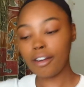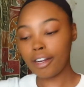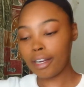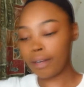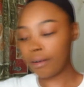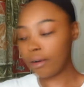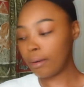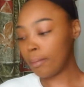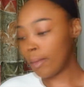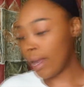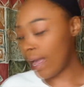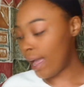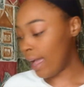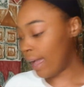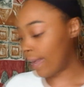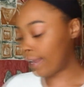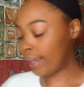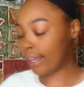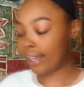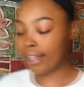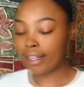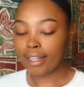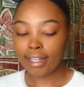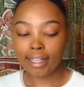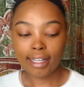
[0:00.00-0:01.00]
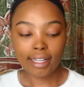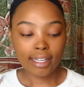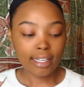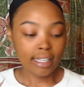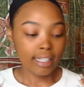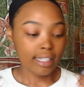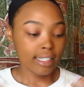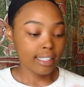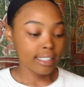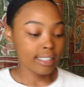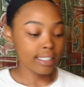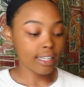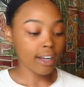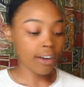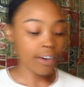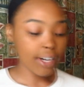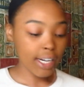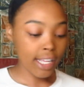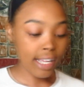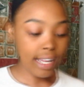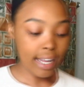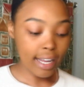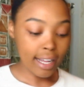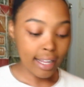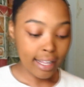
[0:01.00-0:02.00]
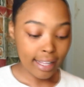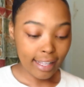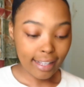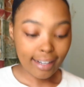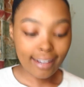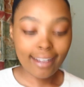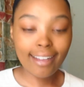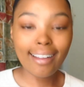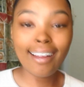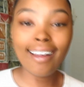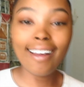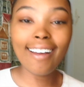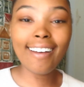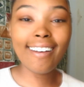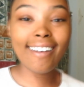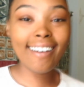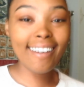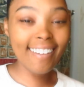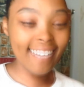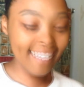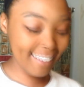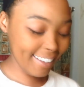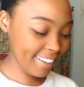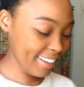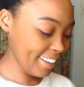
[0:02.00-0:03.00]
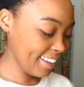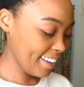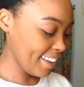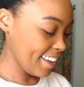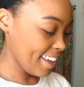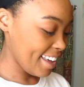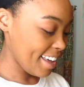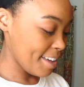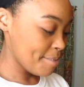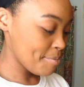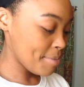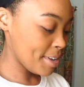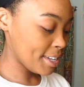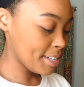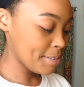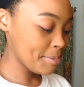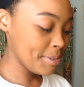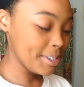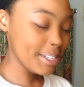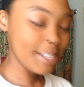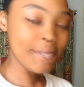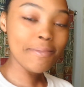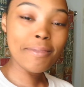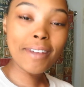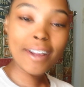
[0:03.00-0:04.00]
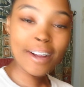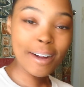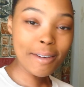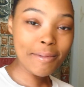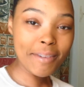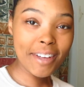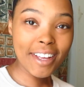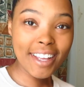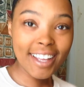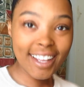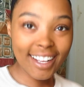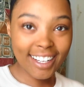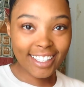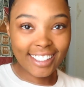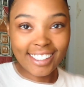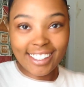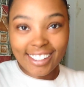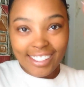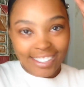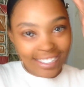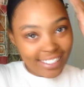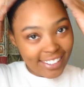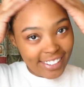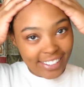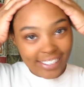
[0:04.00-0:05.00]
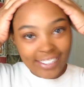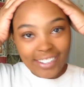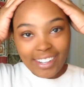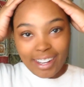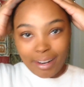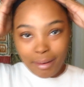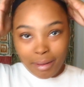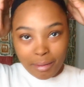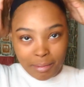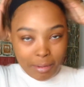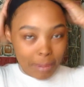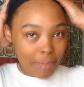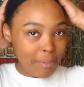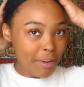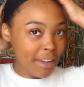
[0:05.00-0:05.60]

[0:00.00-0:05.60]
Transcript: All right, we're back. It's already hot. About to put some hair in my head, so you know, gonna be